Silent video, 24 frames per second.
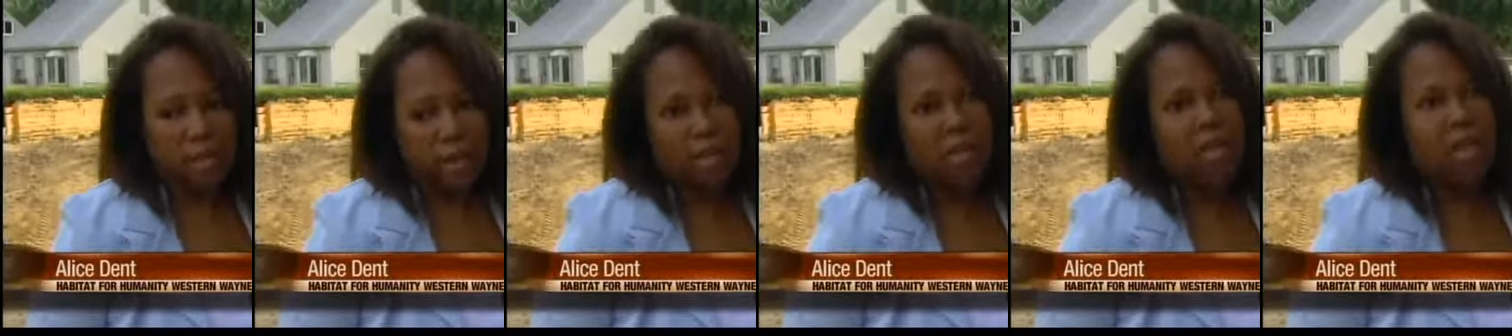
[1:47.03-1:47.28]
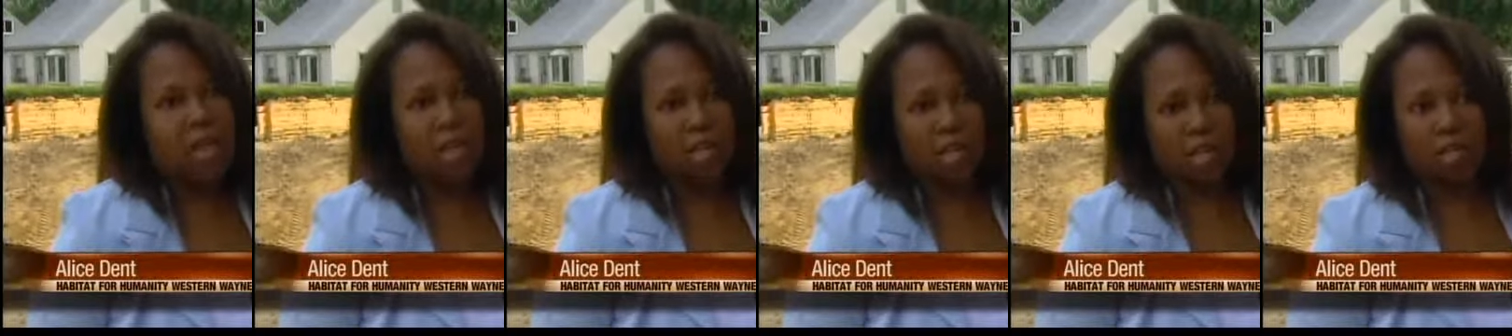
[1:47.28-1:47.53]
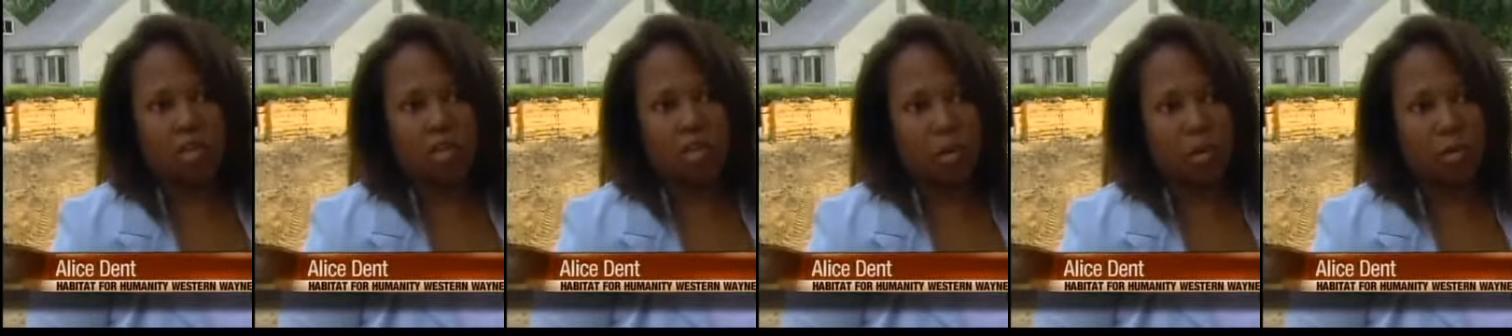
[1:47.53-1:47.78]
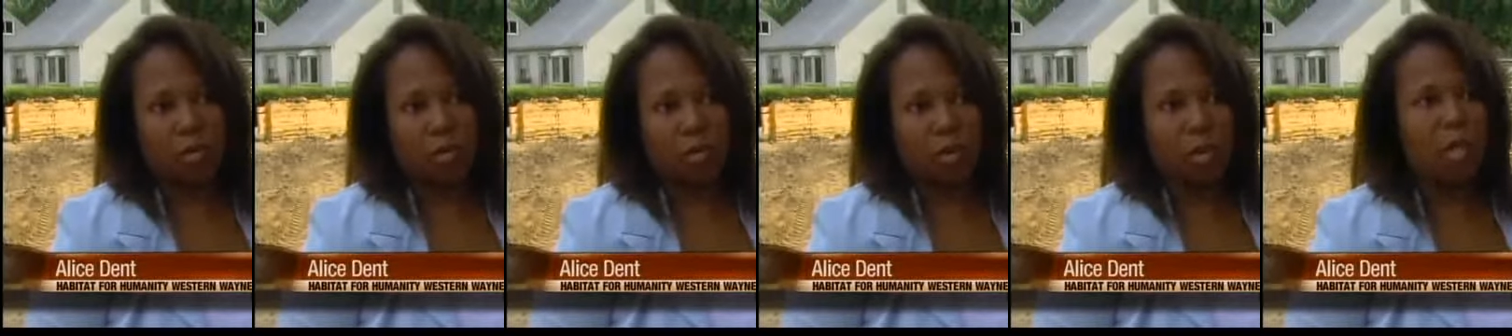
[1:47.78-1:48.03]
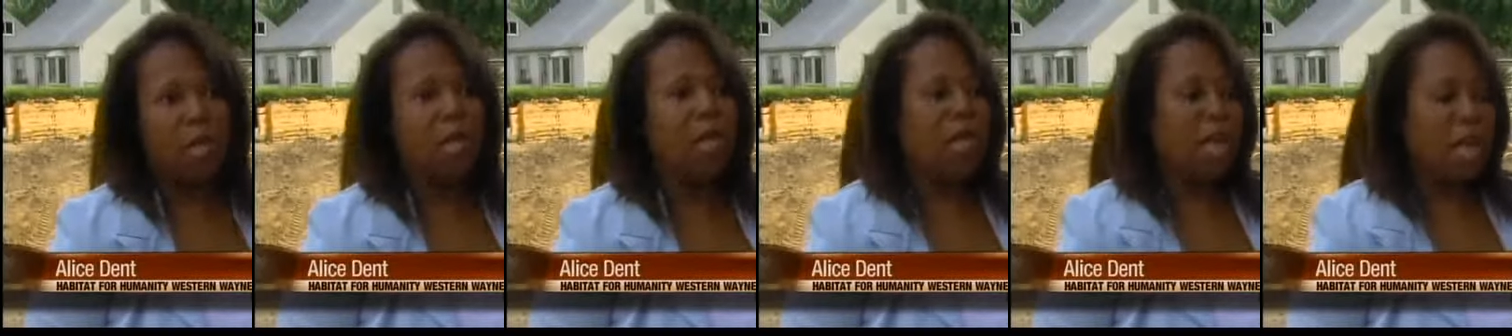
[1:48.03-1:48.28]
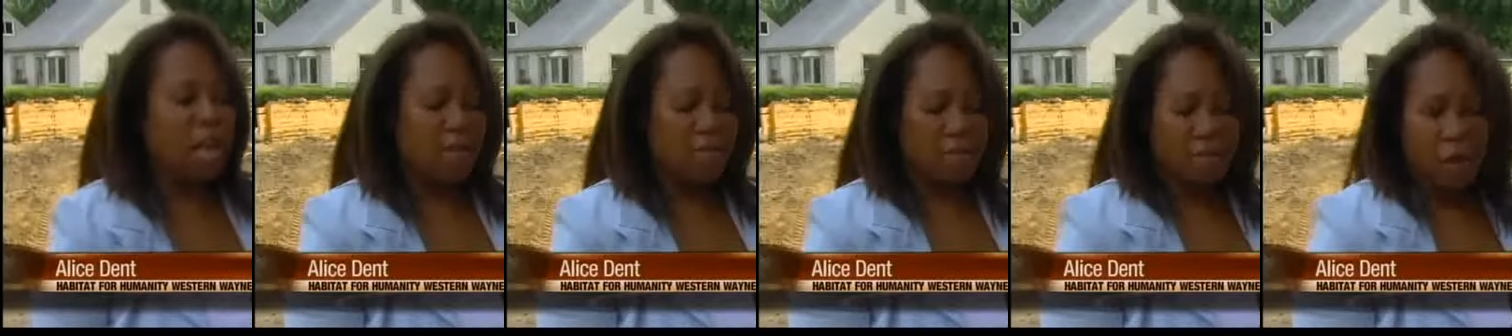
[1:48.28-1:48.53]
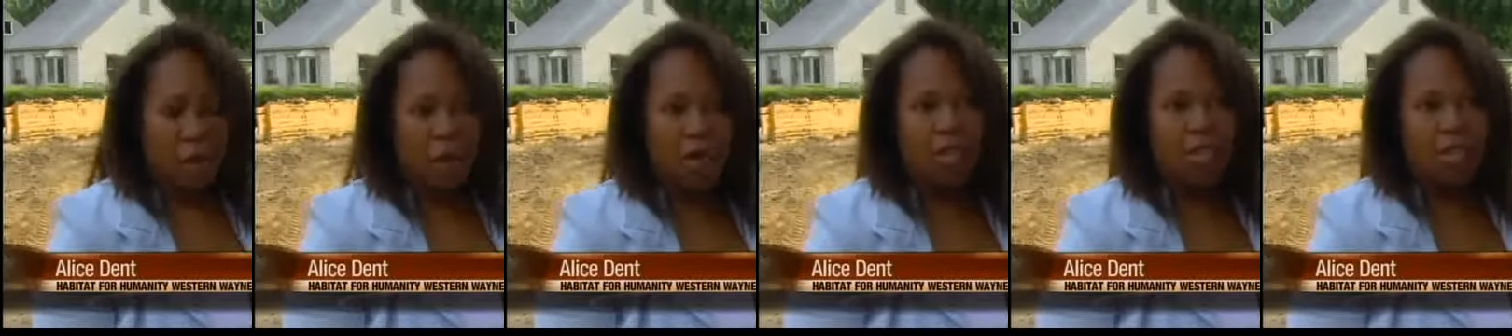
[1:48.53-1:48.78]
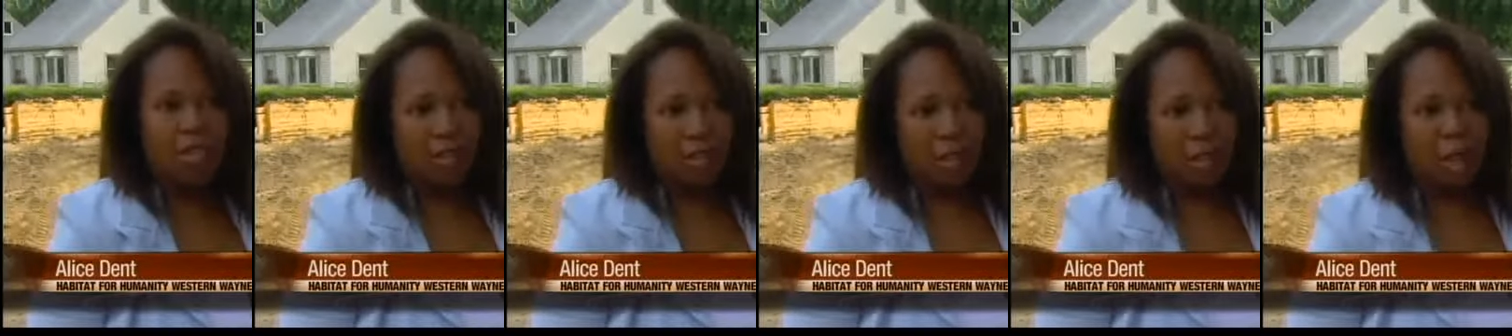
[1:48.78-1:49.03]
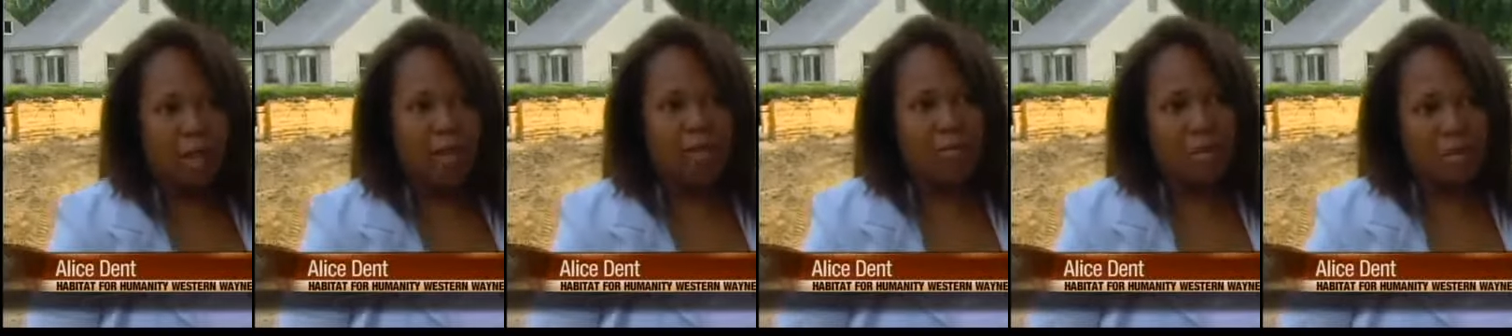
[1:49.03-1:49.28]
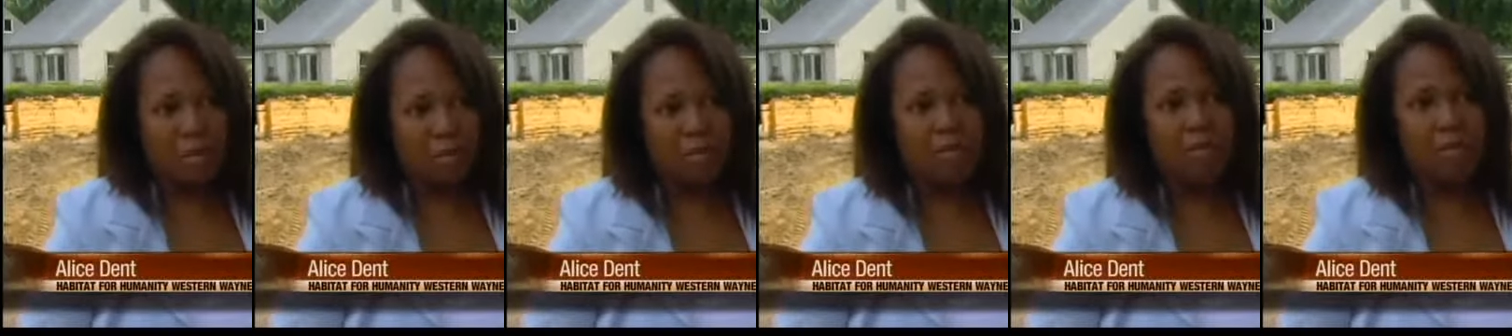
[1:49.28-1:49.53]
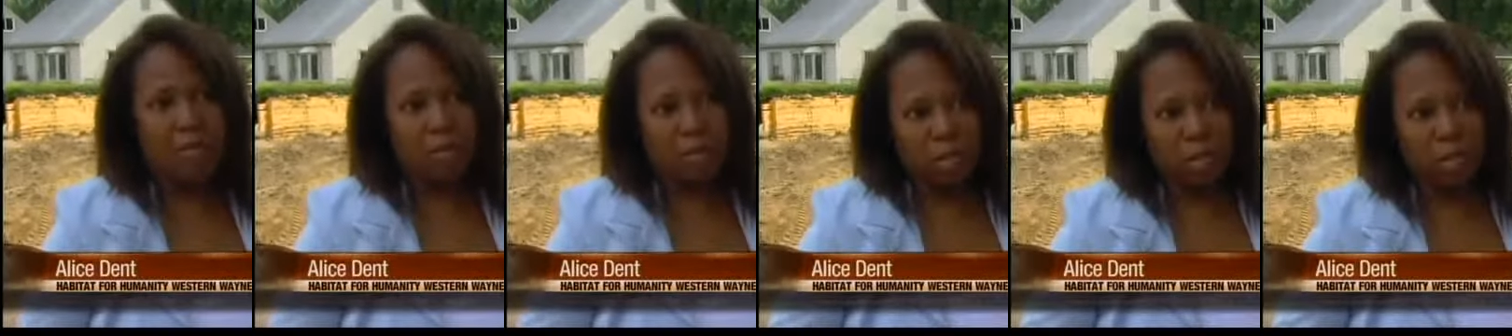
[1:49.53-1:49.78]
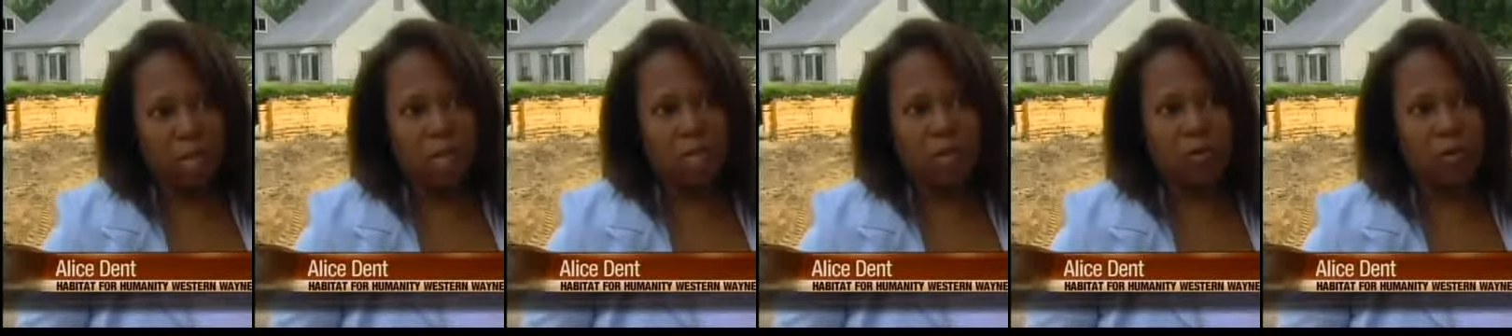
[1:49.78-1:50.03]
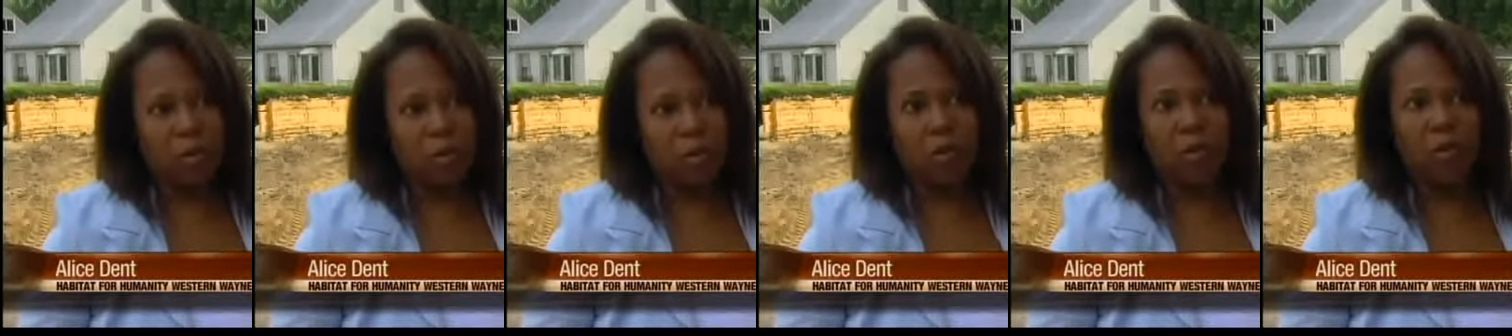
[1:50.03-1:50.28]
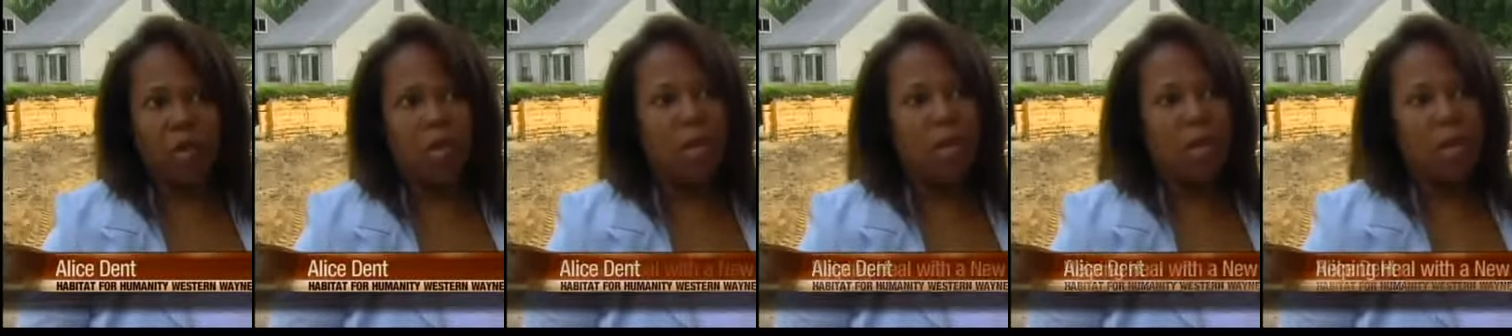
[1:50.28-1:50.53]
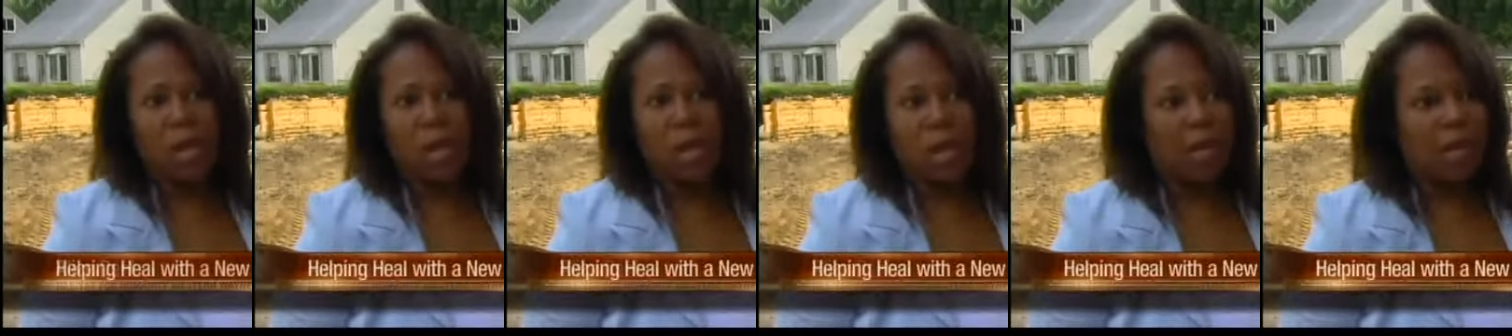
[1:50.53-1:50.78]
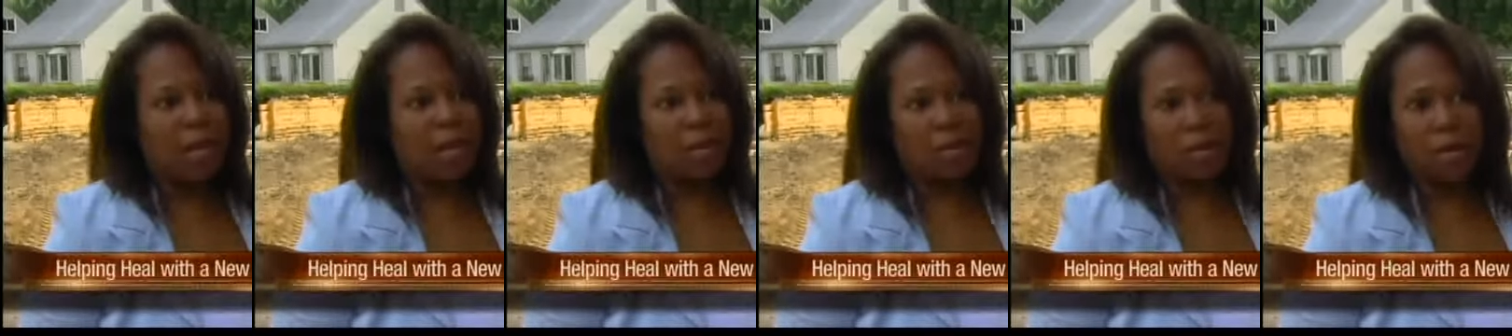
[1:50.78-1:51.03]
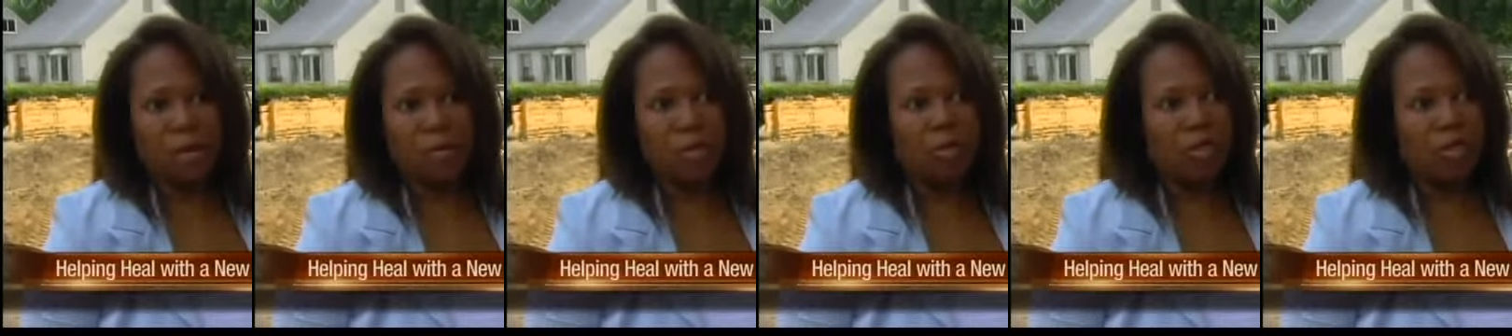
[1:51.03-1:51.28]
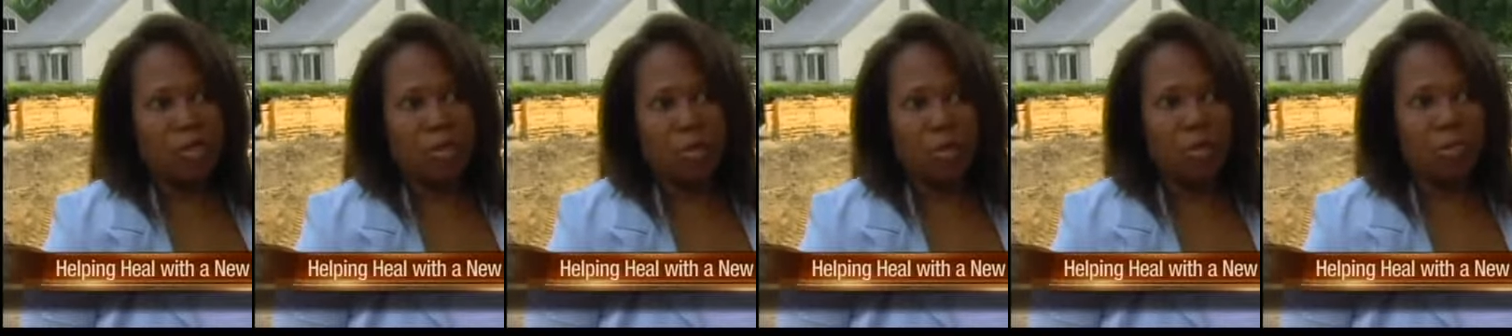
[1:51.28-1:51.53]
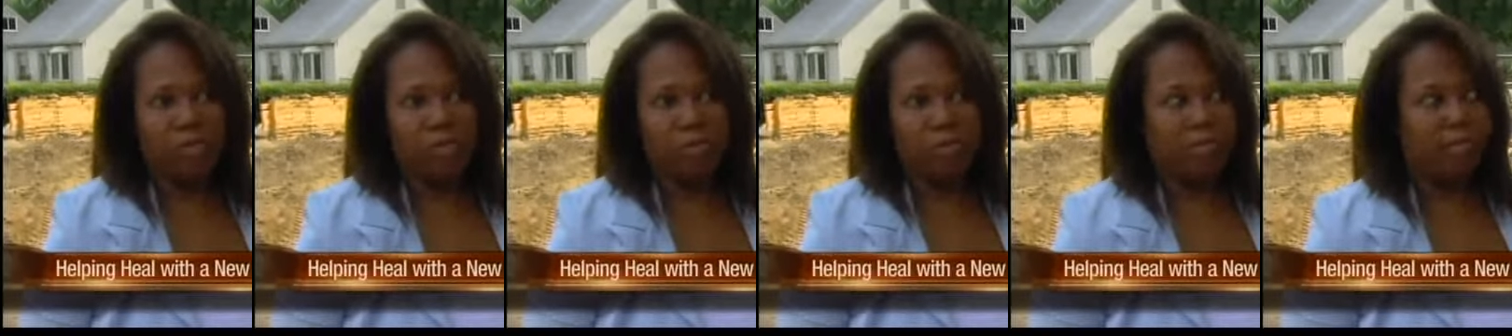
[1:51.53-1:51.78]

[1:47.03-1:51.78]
dedication ceremony. It falls in line with the build schedule, and it was just a